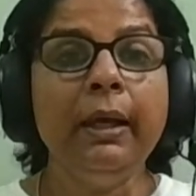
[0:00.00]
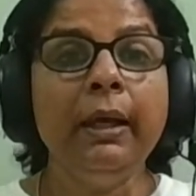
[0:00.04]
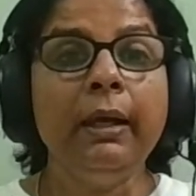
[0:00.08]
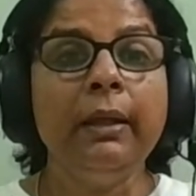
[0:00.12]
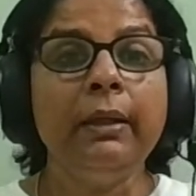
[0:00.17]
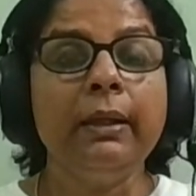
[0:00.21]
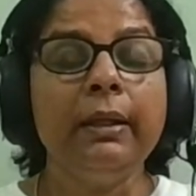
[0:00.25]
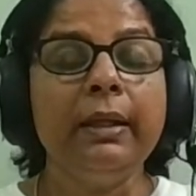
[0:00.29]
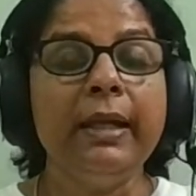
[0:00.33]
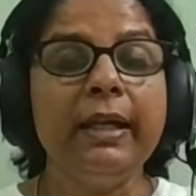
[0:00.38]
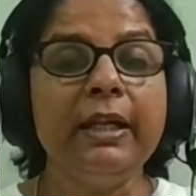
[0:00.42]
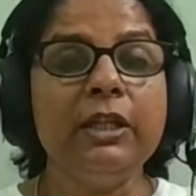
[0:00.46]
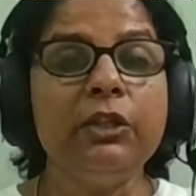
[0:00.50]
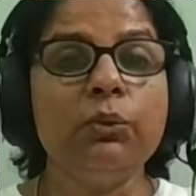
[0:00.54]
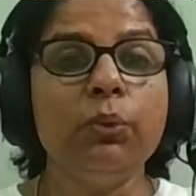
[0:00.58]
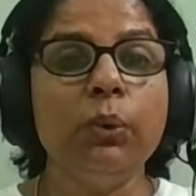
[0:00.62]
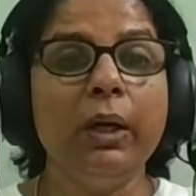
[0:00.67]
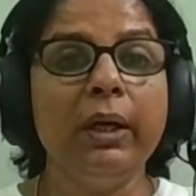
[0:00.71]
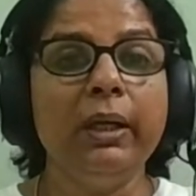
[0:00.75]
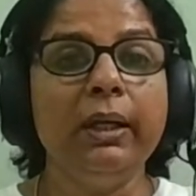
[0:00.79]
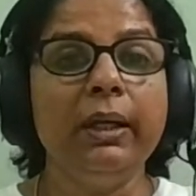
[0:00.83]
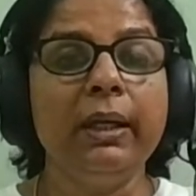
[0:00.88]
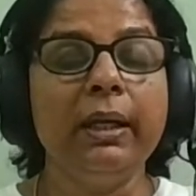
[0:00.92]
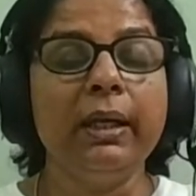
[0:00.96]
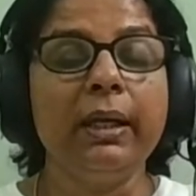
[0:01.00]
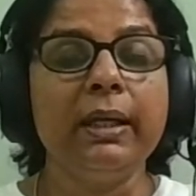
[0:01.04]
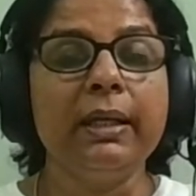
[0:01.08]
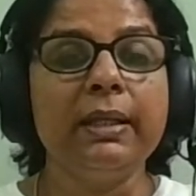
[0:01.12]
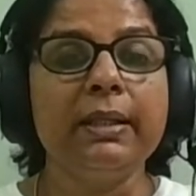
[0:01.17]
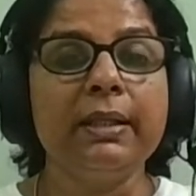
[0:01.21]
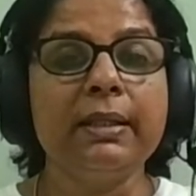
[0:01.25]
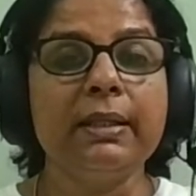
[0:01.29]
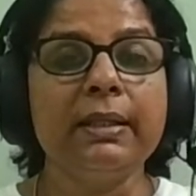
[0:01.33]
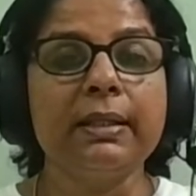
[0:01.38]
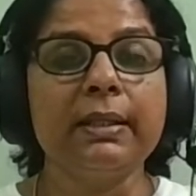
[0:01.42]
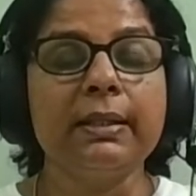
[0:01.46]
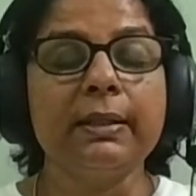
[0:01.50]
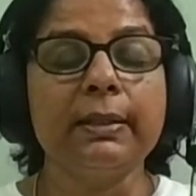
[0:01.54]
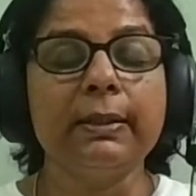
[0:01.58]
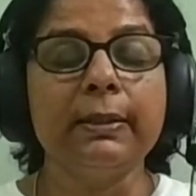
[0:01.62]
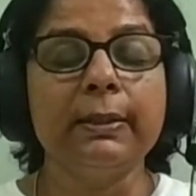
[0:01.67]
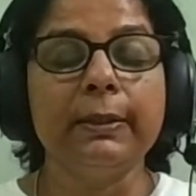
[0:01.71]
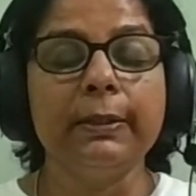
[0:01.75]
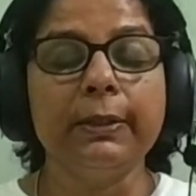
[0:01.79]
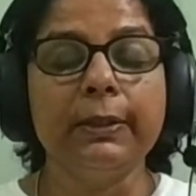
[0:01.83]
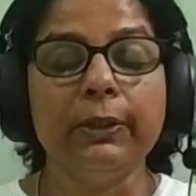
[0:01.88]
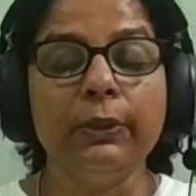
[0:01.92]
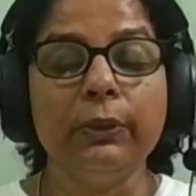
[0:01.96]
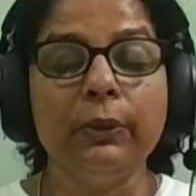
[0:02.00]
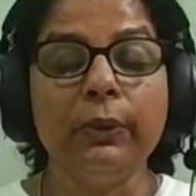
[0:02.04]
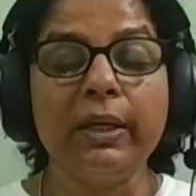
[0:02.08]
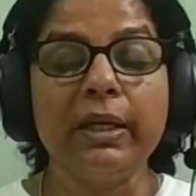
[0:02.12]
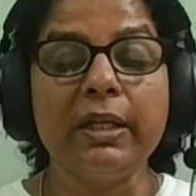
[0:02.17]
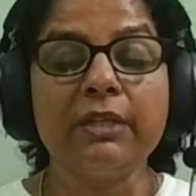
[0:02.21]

the next one is uh, you know